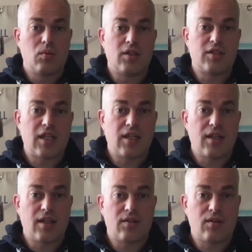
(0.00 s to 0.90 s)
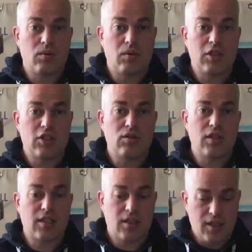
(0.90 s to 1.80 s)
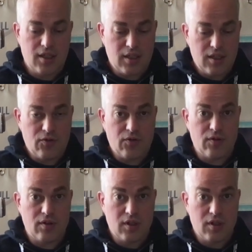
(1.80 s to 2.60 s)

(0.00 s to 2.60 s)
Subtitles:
say that we should actually, if